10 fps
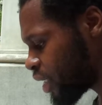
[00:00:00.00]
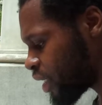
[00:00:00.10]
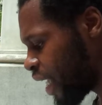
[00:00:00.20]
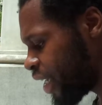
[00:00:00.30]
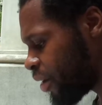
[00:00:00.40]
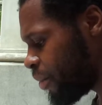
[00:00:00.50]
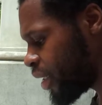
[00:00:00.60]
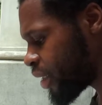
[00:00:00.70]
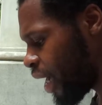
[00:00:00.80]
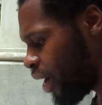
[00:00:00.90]
the same
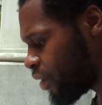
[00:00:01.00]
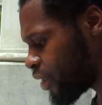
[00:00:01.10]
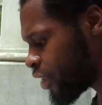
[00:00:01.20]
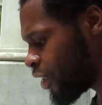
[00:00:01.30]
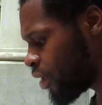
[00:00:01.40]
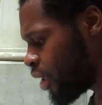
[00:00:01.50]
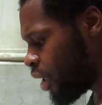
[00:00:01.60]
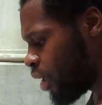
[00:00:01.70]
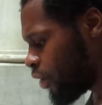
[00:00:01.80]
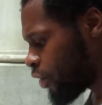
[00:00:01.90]
commit thou to
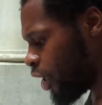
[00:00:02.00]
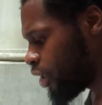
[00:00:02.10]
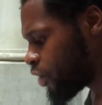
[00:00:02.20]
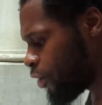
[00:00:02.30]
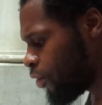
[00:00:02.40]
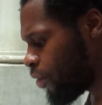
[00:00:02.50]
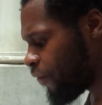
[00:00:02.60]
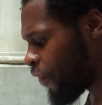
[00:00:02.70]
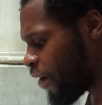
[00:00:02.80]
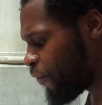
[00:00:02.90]

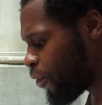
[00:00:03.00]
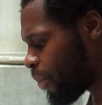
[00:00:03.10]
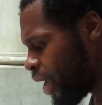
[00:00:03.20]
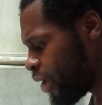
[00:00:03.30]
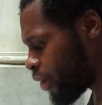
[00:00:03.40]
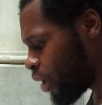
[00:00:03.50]
faithful men